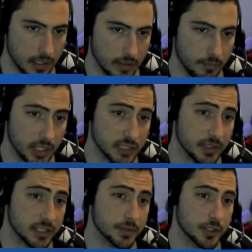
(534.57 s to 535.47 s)
But his
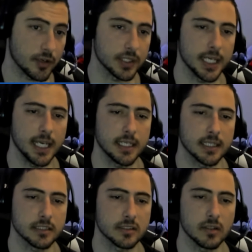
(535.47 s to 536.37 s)
bishop's currently hanging,
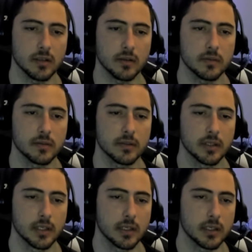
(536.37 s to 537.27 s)
so
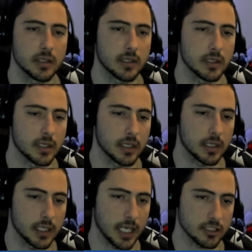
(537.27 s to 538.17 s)

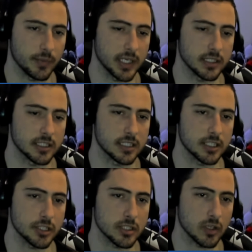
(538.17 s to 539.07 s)
not too many
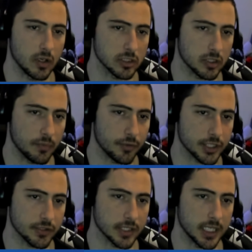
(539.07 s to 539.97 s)
decisions. Also, I'm
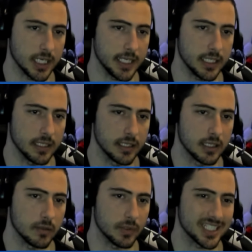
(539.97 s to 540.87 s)
pressuring the knight,
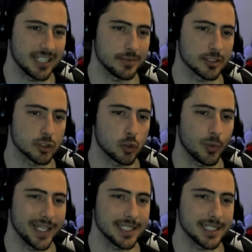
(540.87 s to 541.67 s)
which keeps his queen